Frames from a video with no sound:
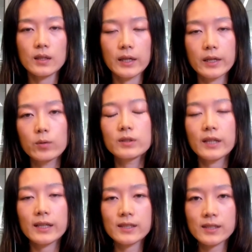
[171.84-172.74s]
Uh, it will
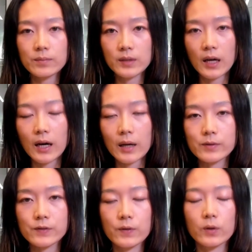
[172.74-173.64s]
take some time
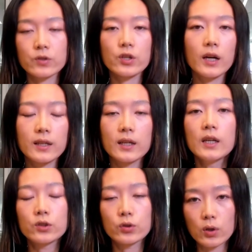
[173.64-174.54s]
for China
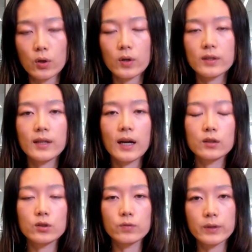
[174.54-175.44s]
to learn how
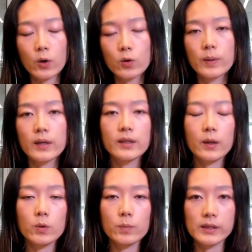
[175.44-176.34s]
to reopen.
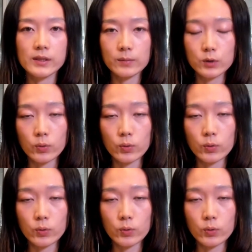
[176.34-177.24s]
There will be some
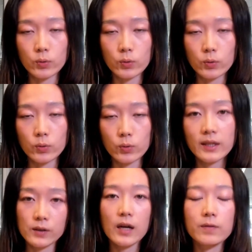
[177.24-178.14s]
tweaking uh, in the
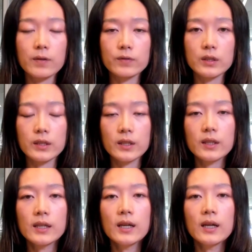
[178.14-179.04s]
first half of the
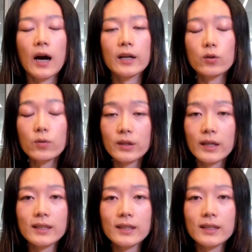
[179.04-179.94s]
year. I don't
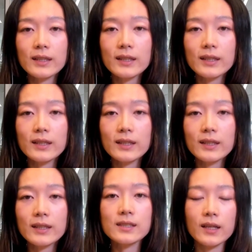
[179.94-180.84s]
think that second
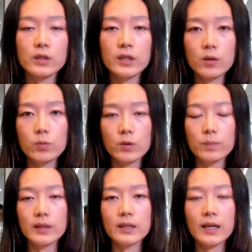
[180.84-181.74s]
half of the year will
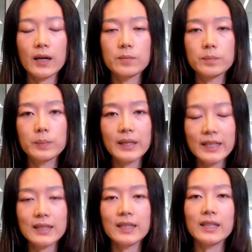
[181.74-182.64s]
be
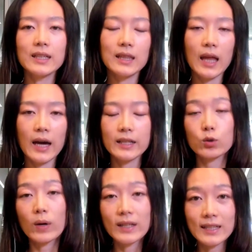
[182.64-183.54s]
completely like
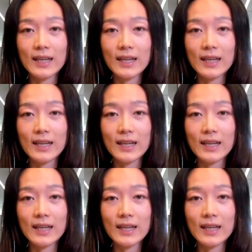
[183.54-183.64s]
twenty